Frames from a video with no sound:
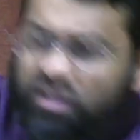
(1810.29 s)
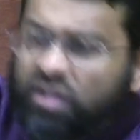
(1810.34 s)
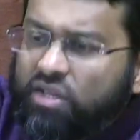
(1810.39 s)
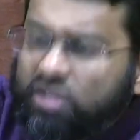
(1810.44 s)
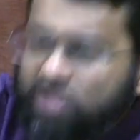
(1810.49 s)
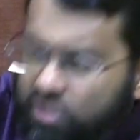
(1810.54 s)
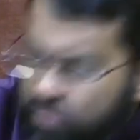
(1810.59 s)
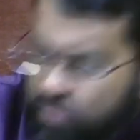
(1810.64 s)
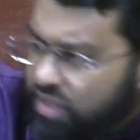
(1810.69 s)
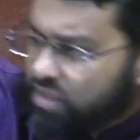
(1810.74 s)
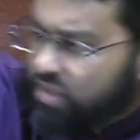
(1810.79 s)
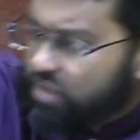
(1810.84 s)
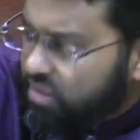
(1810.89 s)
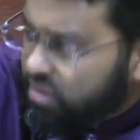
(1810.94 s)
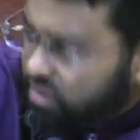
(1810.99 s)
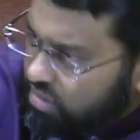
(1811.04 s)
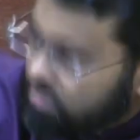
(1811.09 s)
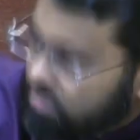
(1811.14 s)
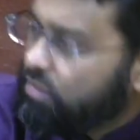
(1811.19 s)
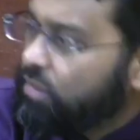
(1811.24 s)
The rest,
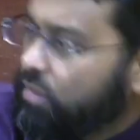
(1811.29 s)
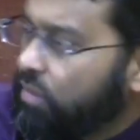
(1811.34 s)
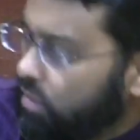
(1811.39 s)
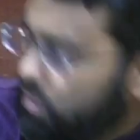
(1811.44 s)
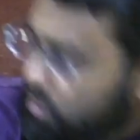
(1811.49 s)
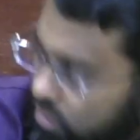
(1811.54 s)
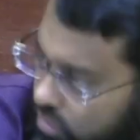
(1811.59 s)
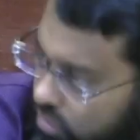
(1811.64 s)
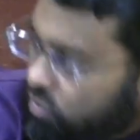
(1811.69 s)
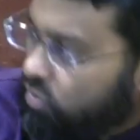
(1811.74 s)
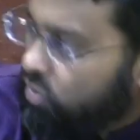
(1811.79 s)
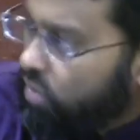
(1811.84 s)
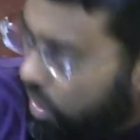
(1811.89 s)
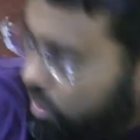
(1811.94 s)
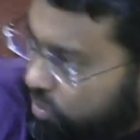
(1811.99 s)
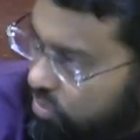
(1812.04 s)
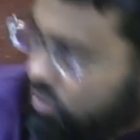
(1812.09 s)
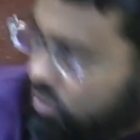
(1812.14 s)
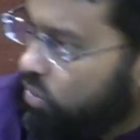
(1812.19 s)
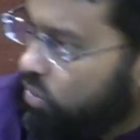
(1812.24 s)
up to you.